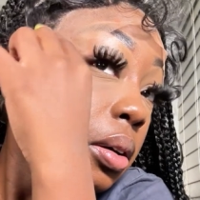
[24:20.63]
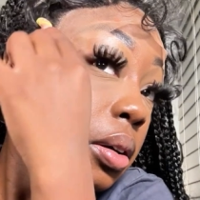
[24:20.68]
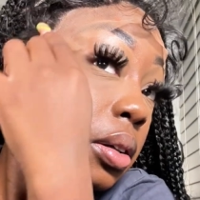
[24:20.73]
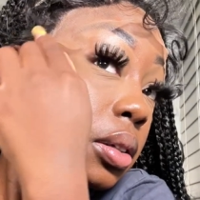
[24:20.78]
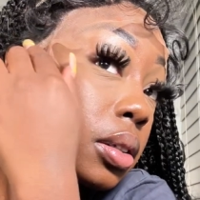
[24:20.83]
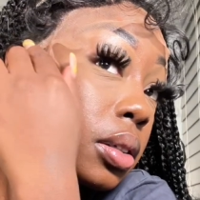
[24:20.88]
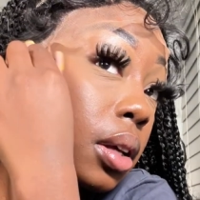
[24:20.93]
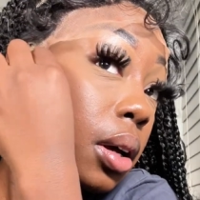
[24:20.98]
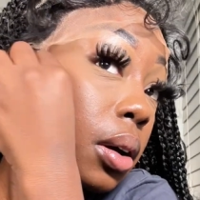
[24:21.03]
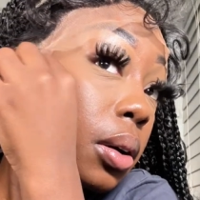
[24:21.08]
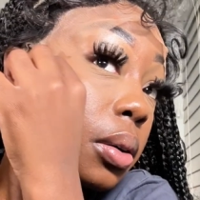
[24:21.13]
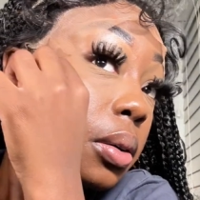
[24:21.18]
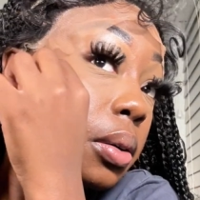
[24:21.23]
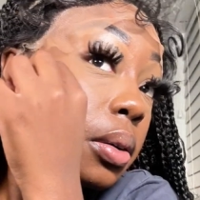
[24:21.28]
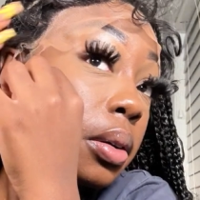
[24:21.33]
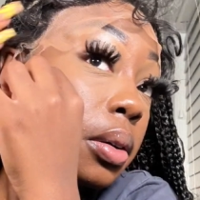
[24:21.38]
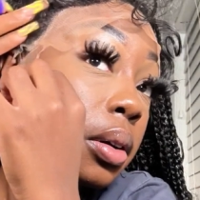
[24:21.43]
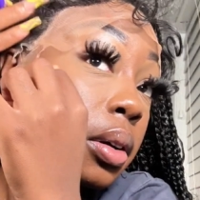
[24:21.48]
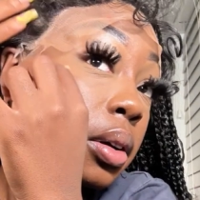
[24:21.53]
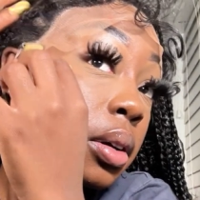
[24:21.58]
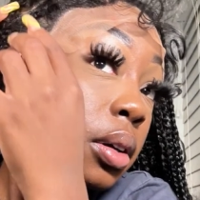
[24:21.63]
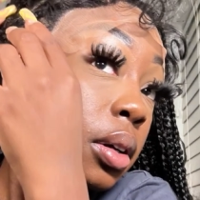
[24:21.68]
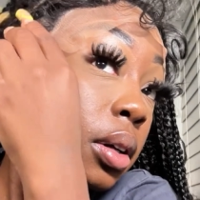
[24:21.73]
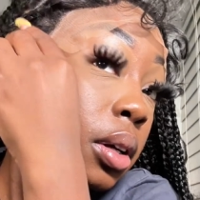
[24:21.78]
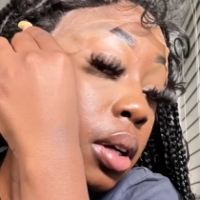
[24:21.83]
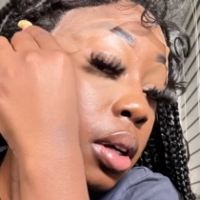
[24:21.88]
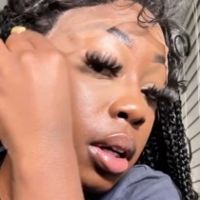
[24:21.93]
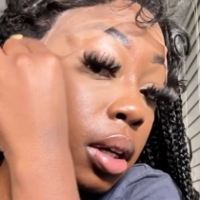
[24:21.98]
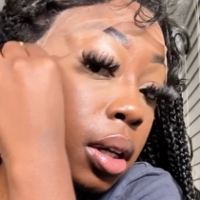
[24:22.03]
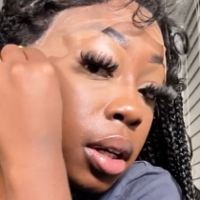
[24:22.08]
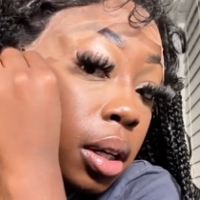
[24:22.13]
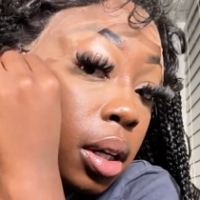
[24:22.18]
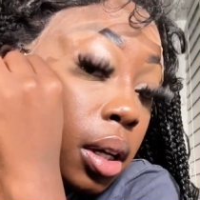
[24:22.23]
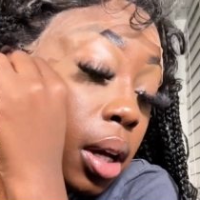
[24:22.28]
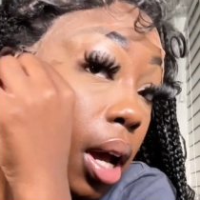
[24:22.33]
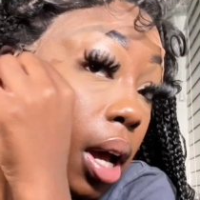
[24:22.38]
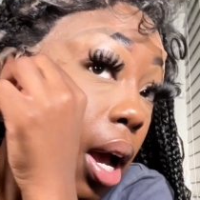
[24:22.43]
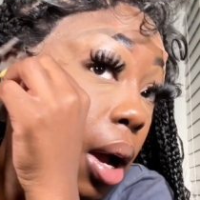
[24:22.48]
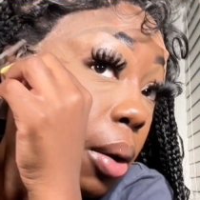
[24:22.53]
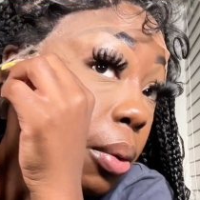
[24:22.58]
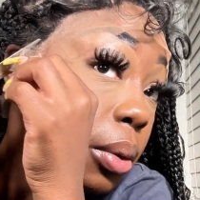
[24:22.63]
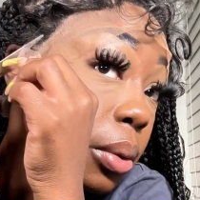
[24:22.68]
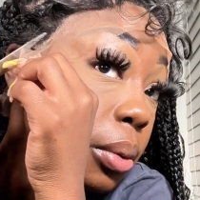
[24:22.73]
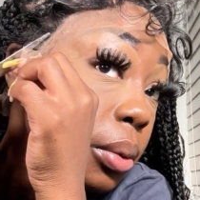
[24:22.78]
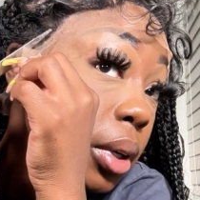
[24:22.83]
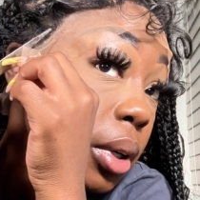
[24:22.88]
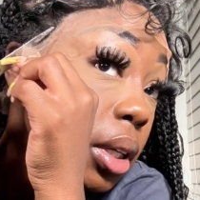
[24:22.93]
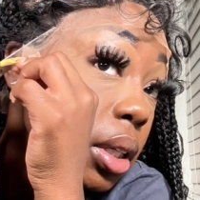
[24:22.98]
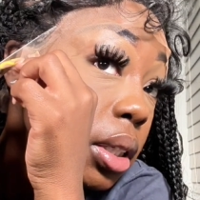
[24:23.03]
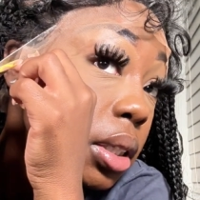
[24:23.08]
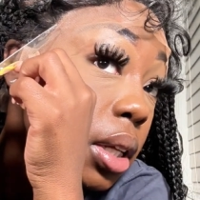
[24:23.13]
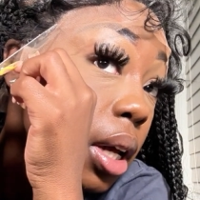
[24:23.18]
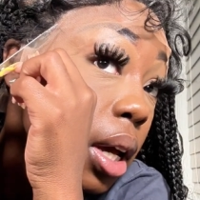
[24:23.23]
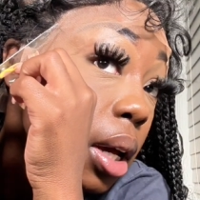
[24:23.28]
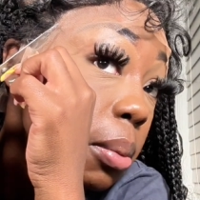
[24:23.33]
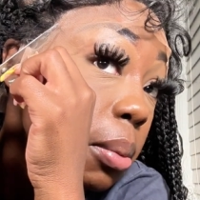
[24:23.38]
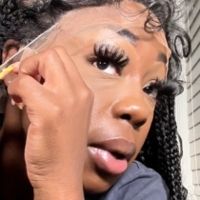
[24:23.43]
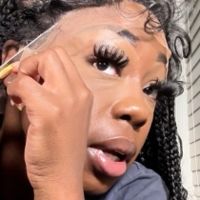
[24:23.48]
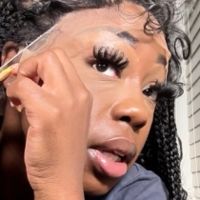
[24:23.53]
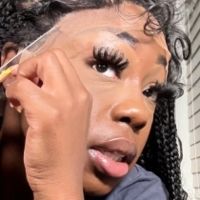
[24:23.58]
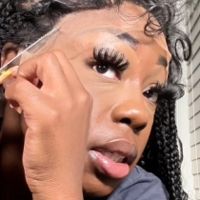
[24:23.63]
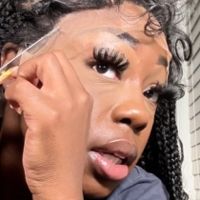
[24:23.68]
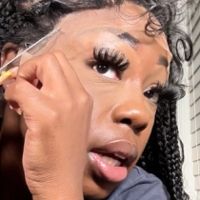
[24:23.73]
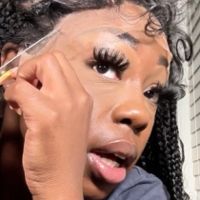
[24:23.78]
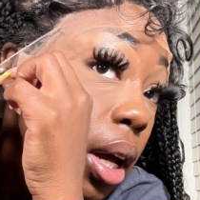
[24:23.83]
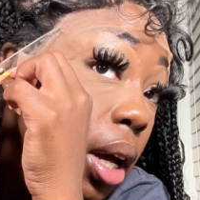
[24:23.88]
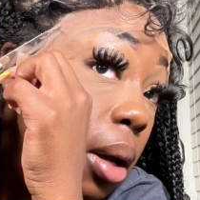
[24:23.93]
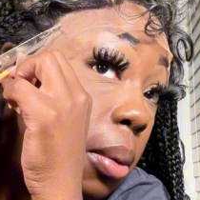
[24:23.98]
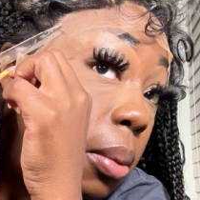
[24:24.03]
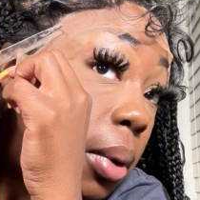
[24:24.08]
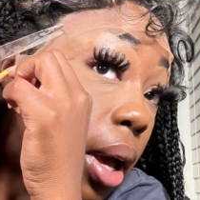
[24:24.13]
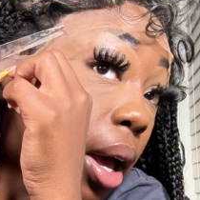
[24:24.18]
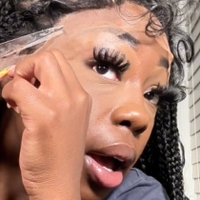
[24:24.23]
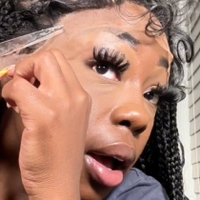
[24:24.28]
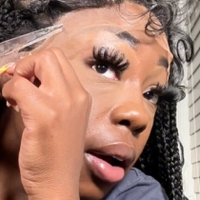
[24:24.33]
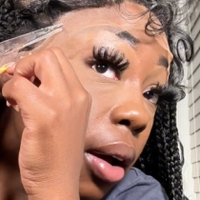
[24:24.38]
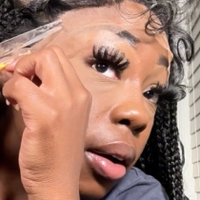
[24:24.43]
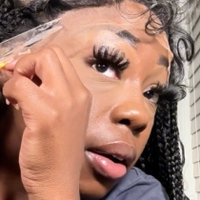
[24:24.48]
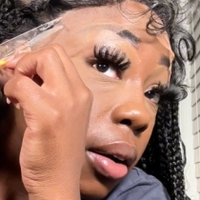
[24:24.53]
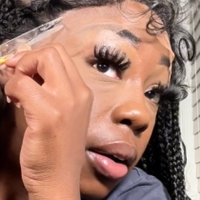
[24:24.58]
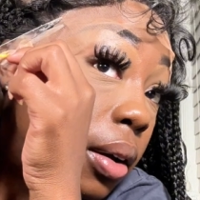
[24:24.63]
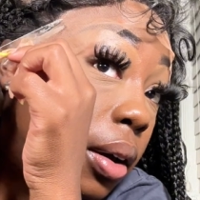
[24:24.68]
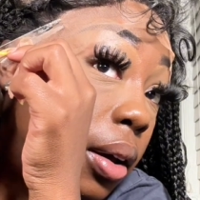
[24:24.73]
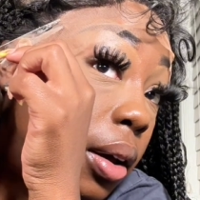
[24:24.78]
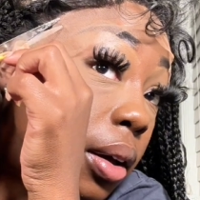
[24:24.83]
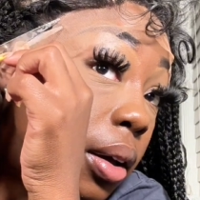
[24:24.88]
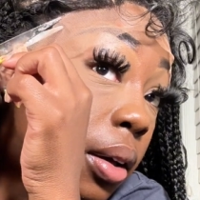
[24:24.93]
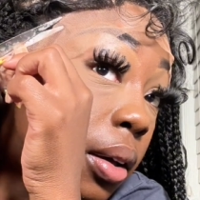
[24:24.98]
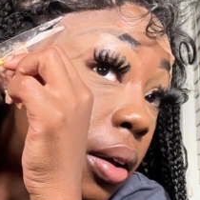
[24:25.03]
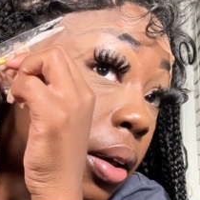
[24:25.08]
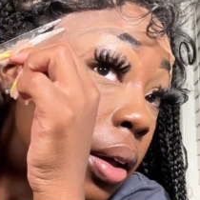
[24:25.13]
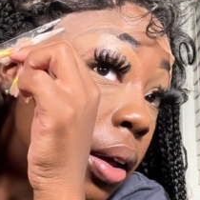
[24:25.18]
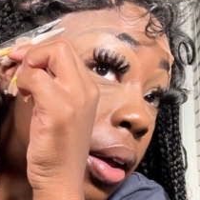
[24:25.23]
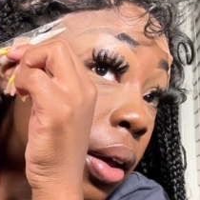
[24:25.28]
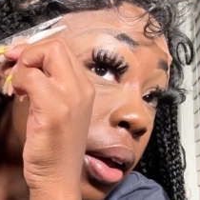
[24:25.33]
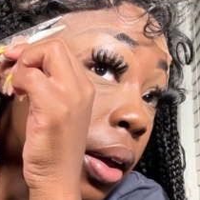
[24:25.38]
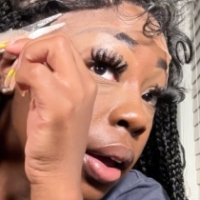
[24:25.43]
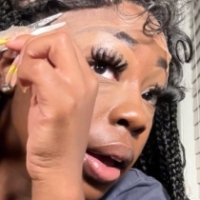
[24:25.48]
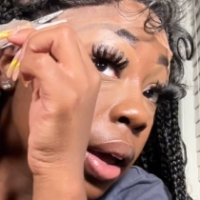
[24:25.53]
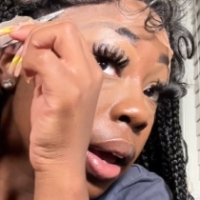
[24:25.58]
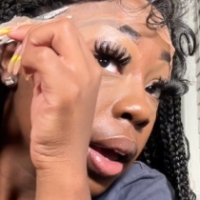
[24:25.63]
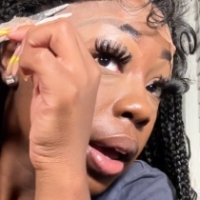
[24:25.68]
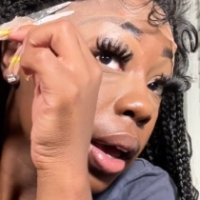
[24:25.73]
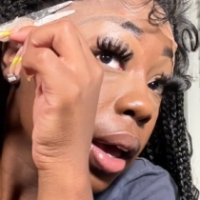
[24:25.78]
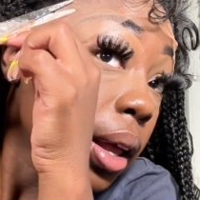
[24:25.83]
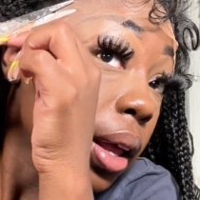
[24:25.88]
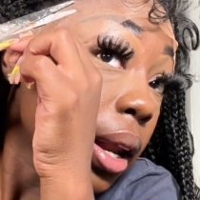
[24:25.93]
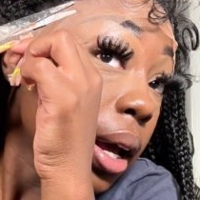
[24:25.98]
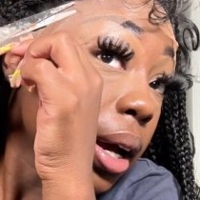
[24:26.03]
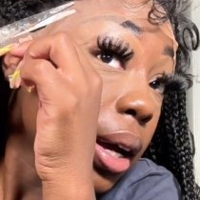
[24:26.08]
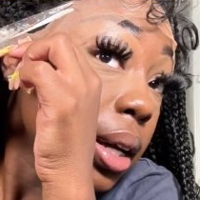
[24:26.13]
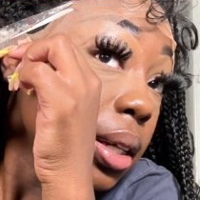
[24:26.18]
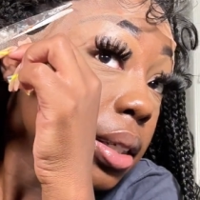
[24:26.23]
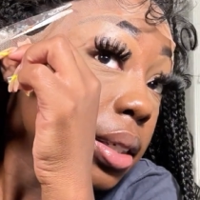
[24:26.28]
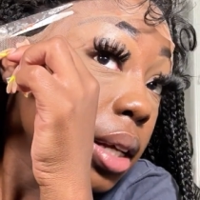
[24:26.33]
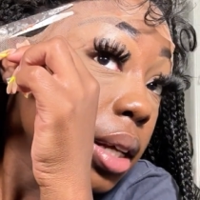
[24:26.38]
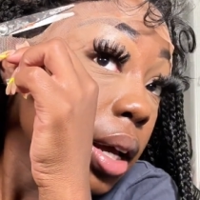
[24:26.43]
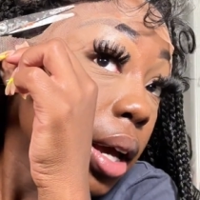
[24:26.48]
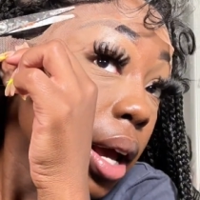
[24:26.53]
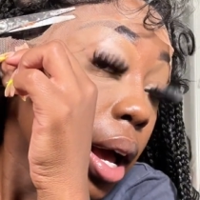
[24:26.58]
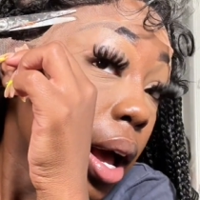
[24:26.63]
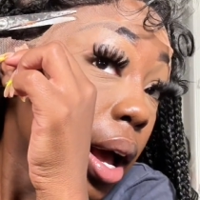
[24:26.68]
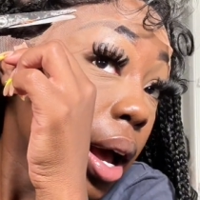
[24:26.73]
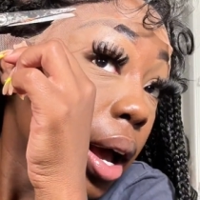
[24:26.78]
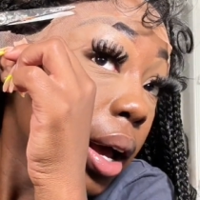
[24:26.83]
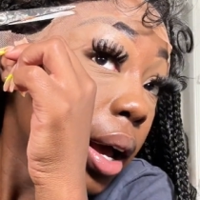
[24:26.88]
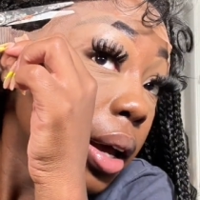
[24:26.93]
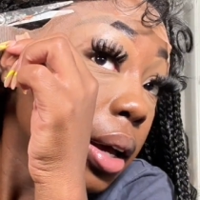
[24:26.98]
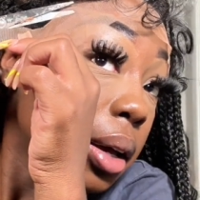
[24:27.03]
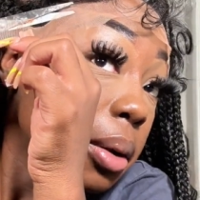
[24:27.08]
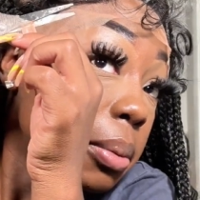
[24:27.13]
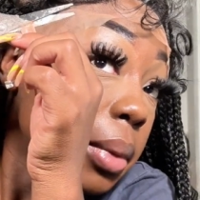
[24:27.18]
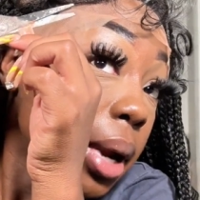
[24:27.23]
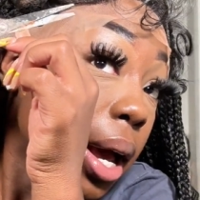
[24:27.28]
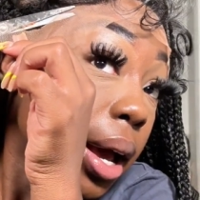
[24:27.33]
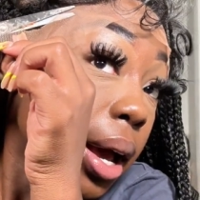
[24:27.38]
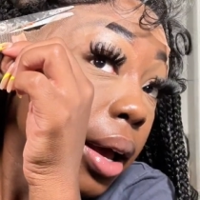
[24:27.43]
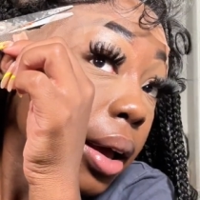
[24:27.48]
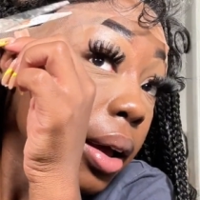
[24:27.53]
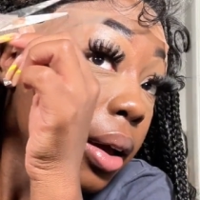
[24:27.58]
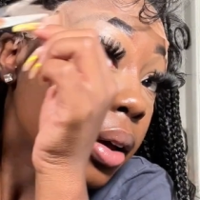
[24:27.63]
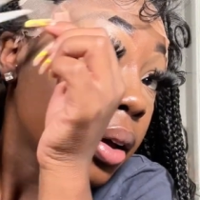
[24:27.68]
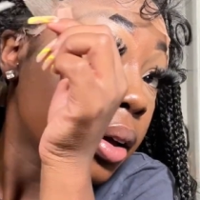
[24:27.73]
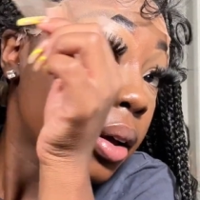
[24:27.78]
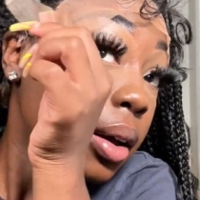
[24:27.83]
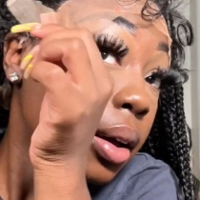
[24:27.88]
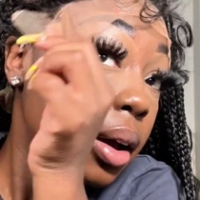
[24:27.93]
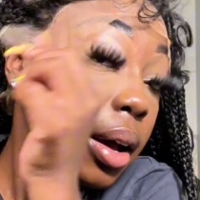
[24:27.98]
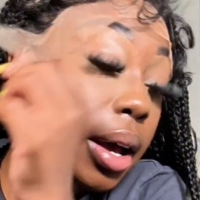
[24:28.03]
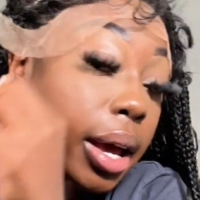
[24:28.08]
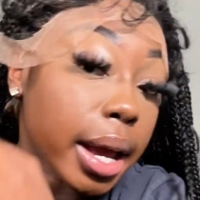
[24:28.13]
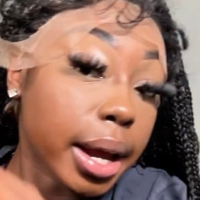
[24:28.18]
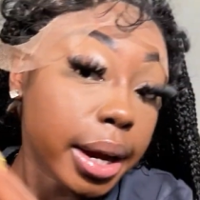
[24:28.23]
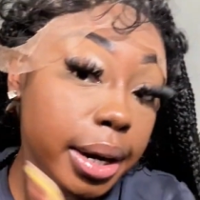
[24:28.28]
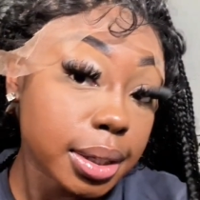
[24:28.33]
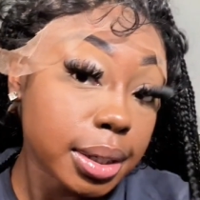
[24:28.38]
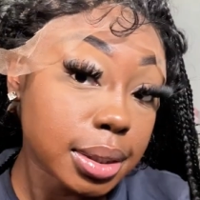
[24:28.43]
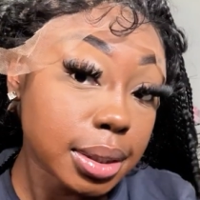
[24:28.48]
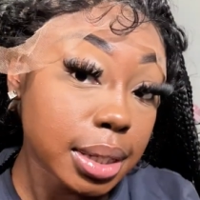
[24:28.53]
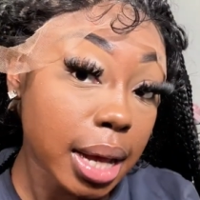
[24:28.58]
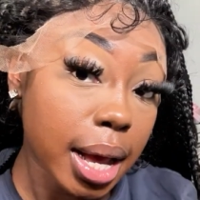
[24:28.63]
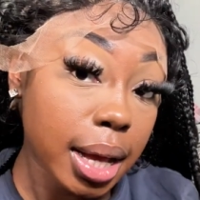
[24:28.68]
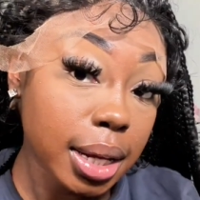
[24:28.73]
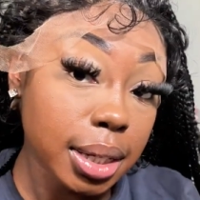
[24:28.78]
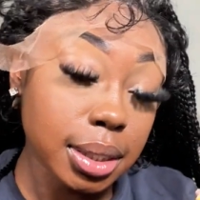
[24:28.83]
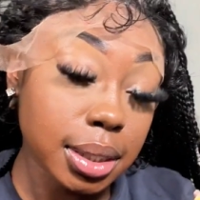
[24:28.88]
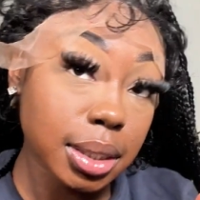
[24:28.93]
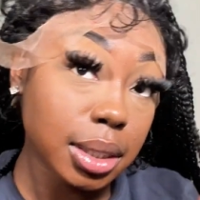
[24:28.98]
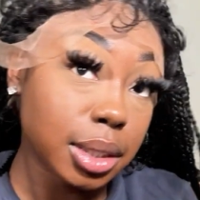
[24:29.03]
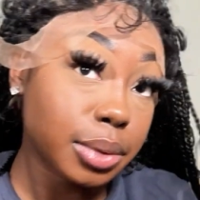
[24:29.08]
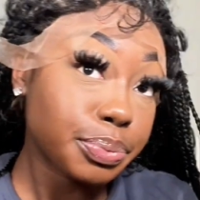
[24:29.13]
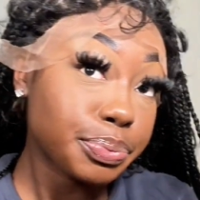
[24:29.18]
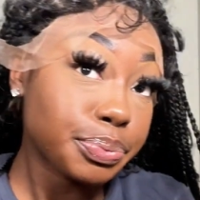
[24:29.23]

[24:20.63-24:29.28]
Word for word: So I would really take my time, y'all. And like I say, y'all, I am not a hairstylist.